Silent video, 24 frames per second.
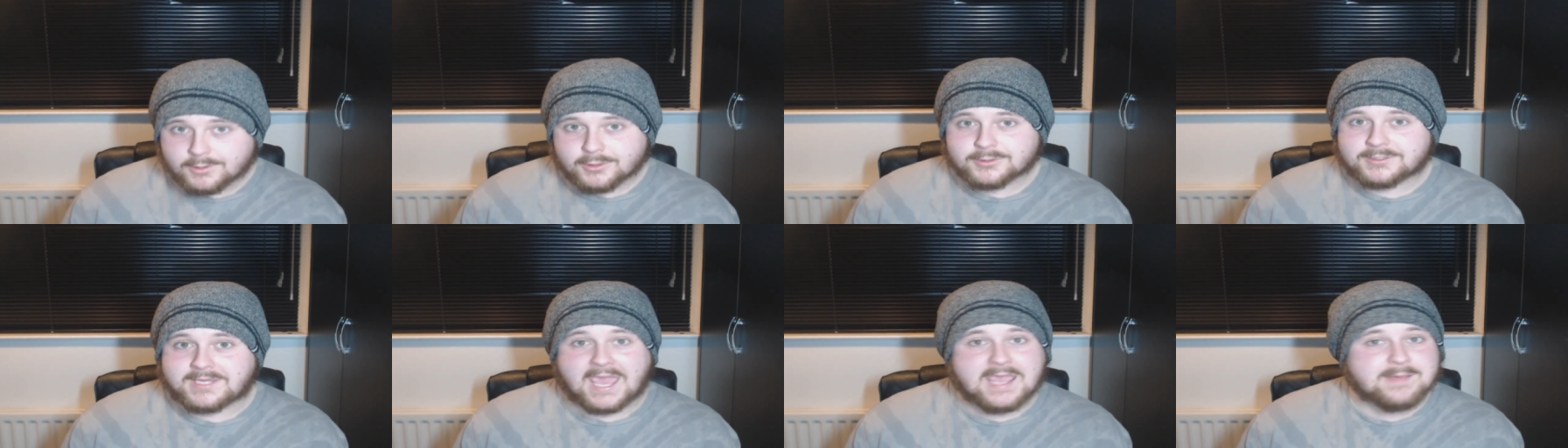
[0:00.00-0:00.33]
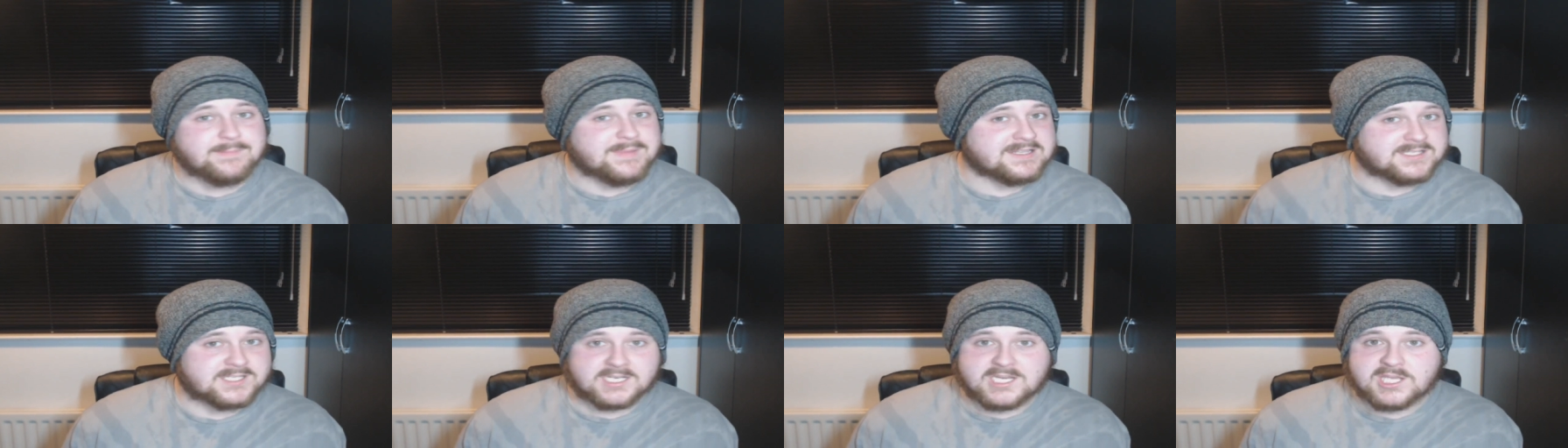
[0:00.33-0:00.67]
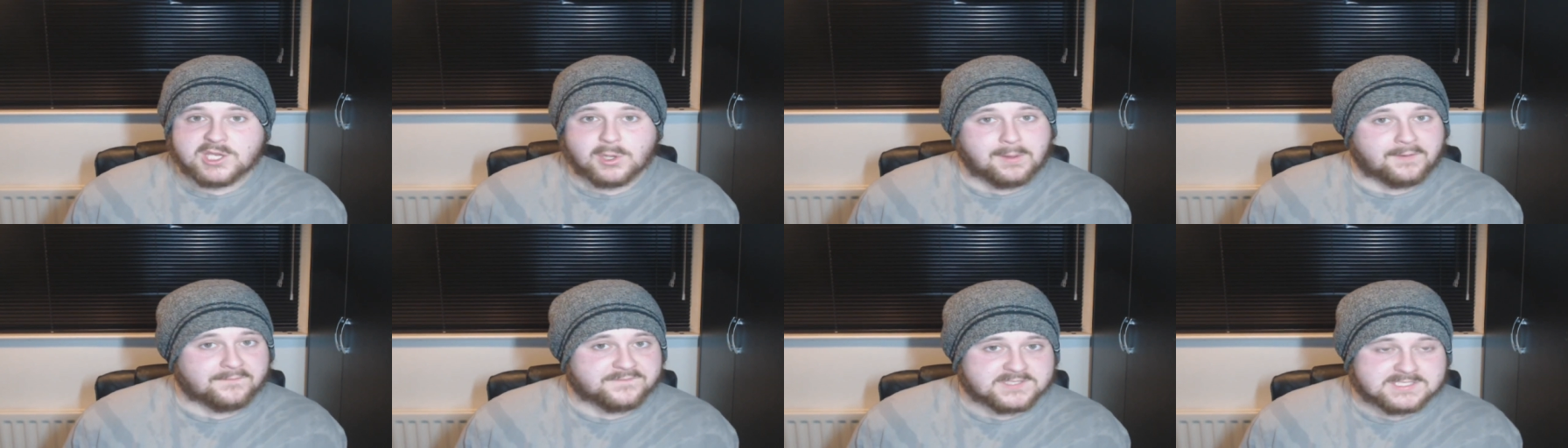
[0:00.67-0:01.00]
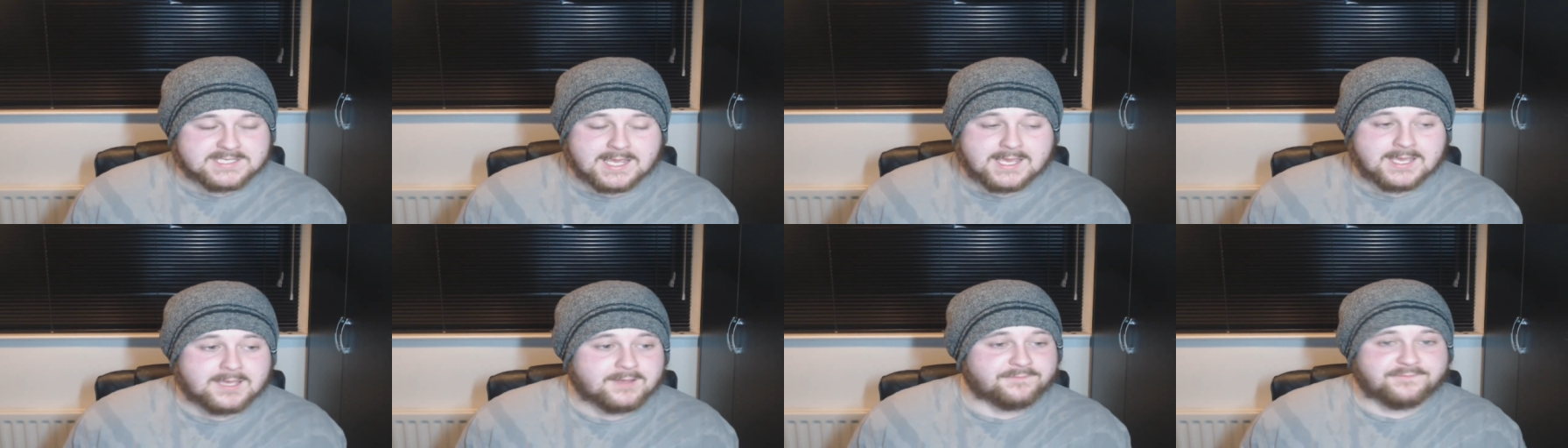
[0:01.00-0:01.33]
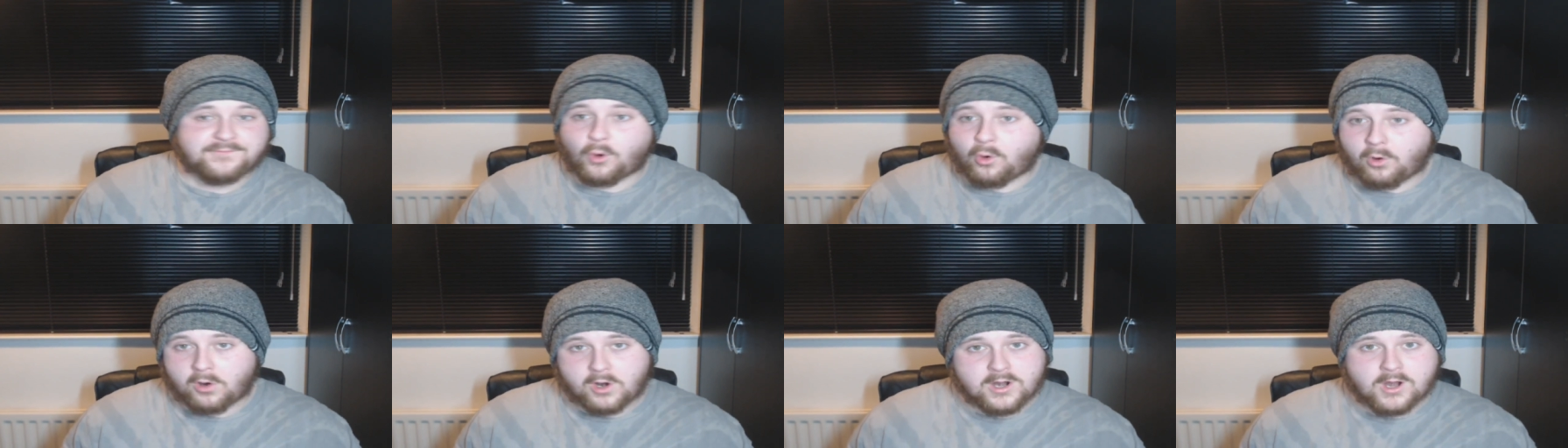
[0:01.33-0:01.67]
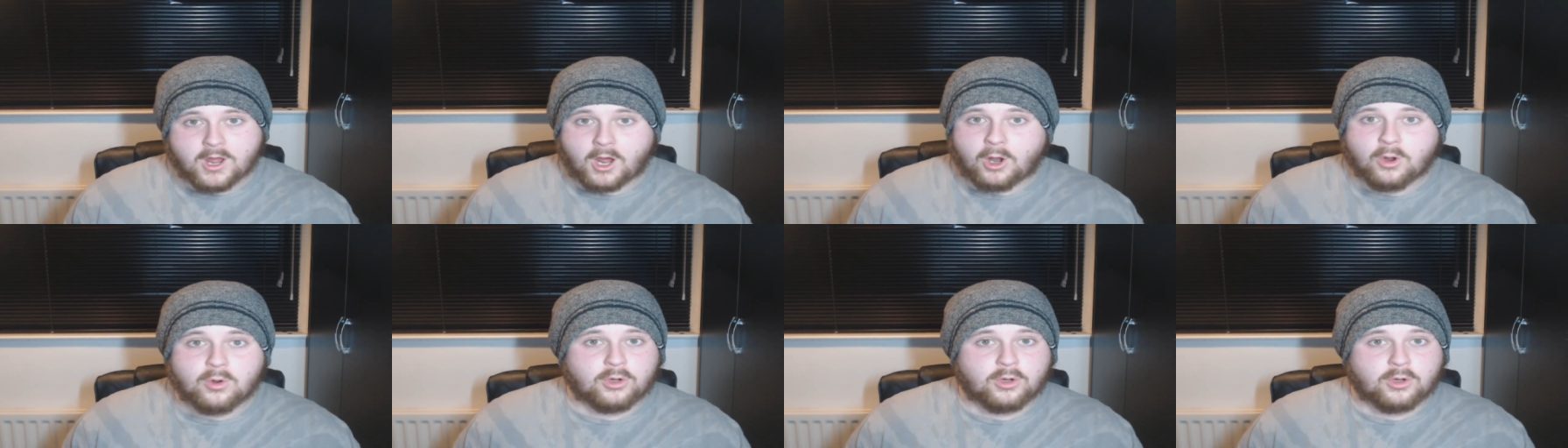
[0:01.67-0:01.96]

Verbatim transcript: Came into the UFC, 4 and 0,